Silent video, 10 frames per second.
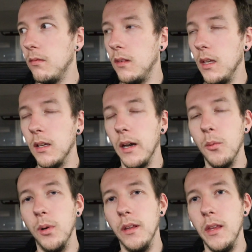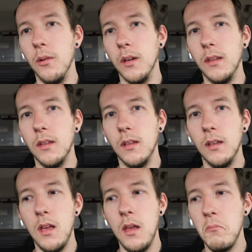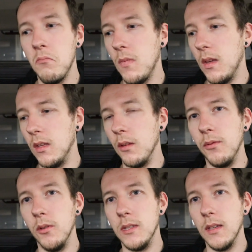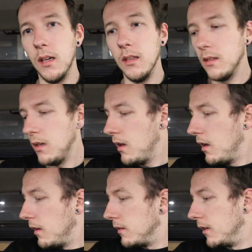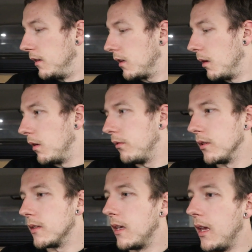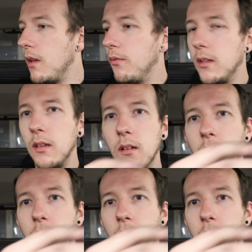think I will hear it in a few seconds. Didn't come off unscathed,